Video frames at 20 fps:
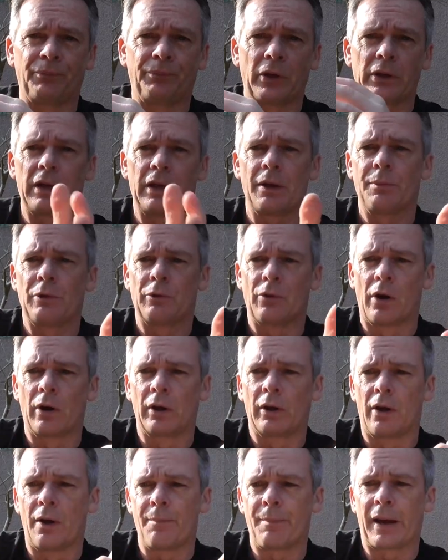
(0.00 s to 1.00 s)
don't get me wrong,
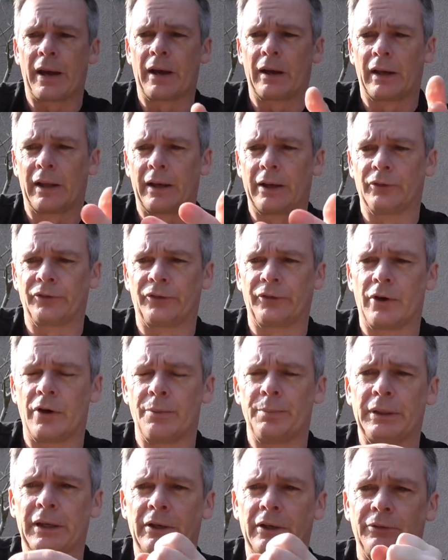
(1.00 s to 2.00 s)
I like pale ales and
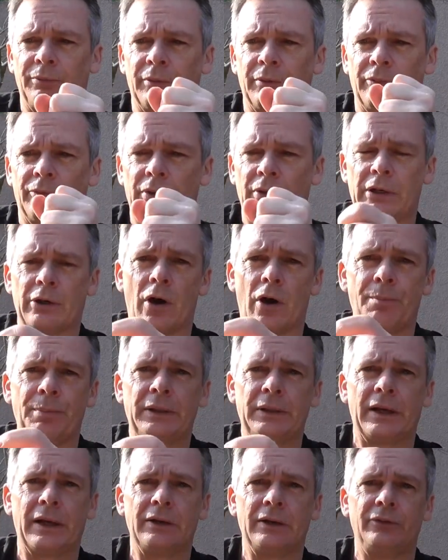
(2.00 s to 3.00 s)
IPAs, but red
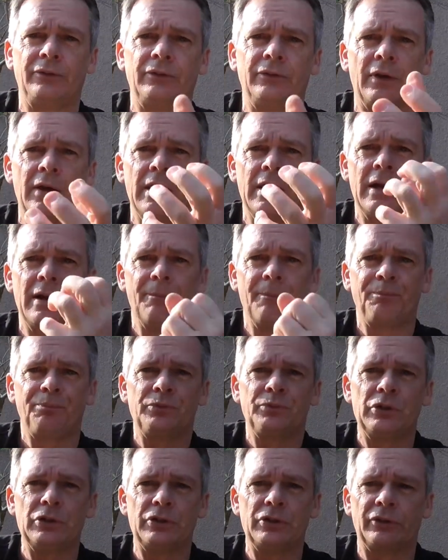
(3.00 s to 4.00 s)
IPAs,
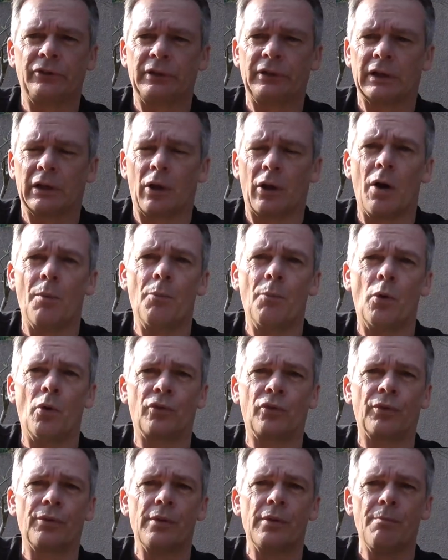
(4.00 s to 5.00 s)
you just get a lot
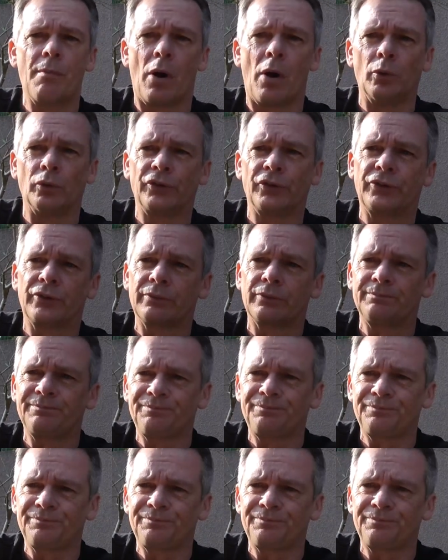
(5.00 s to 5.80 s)
more from the malts